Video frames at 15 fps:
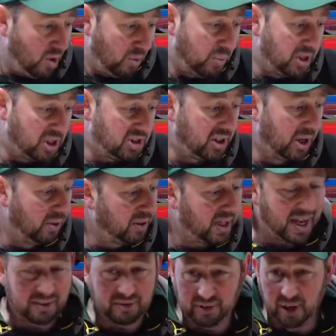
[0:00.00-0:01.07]
We still
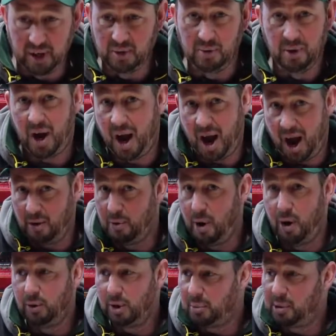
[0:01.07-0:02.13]
get through a
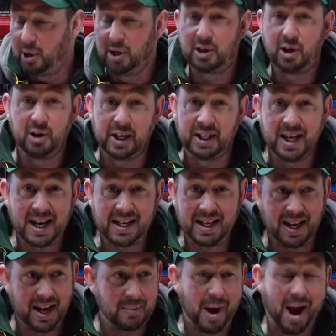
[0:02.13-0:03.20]
roller per cutting head
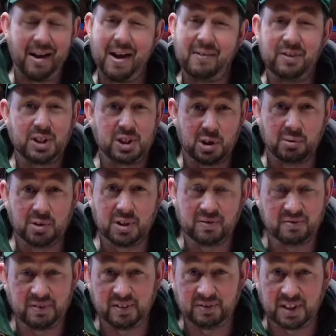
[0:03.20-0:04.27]
about every
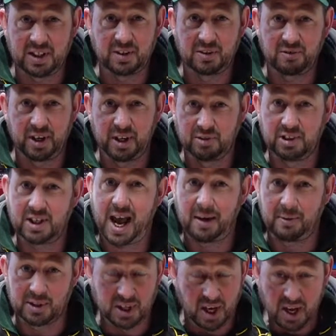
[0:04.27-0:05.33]
250 to 300
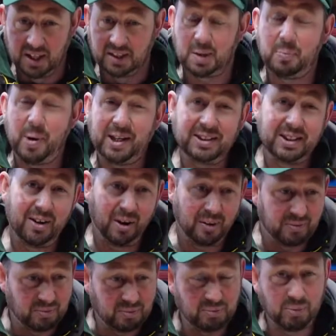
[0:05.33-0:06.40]
hours, depending
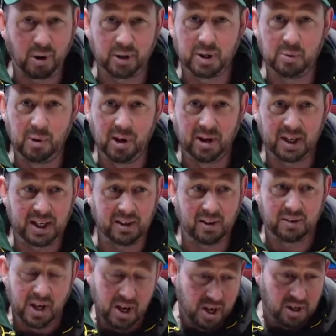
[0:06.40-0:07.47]
on what you're working
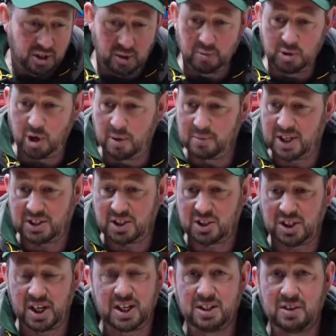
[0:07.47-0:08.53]
on. Sometimes that's a
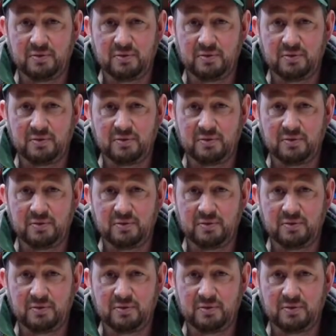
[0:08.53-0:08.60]
season